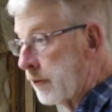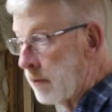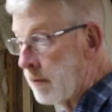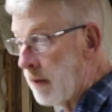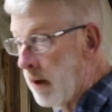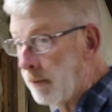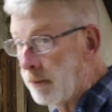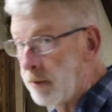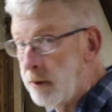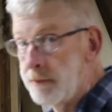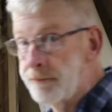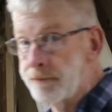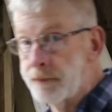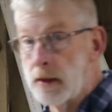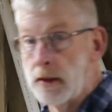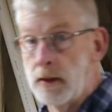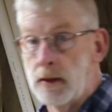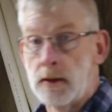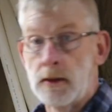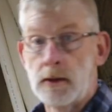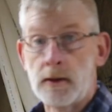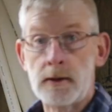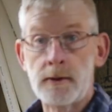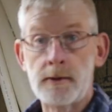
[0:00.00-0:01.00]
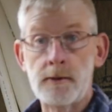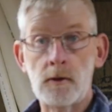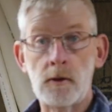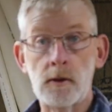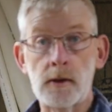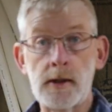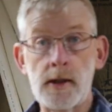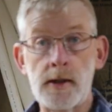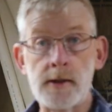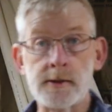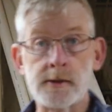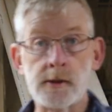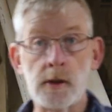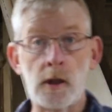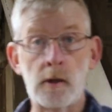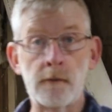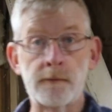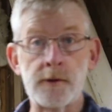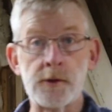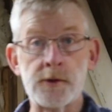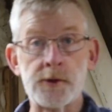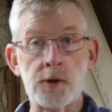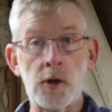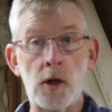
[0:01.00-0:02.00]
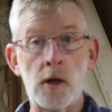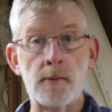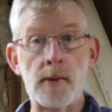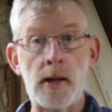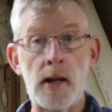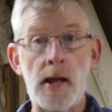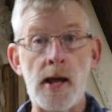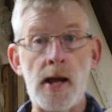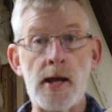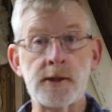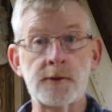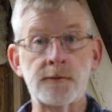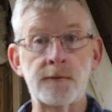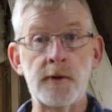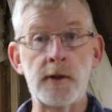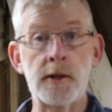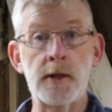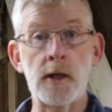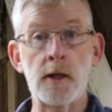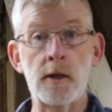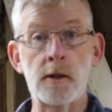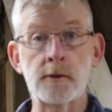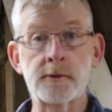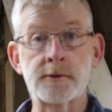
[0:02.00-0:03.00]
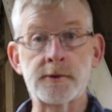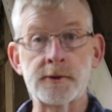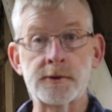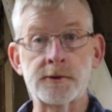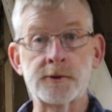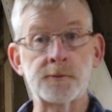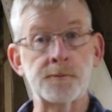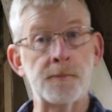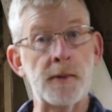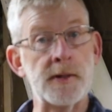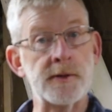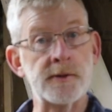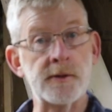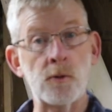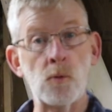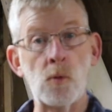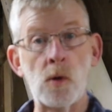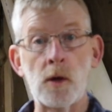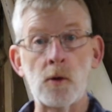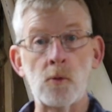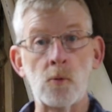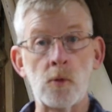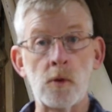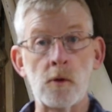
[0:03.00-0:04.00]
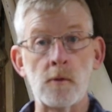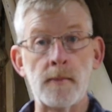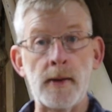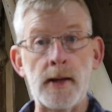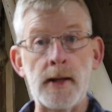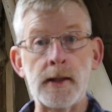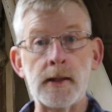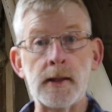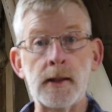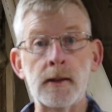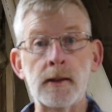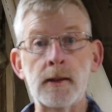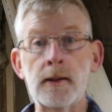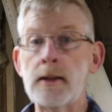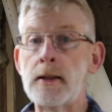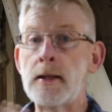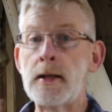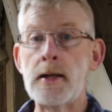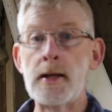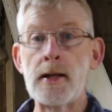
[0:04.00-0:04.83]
remember? Okay, so if you saw my last videos, this is basically what we're making.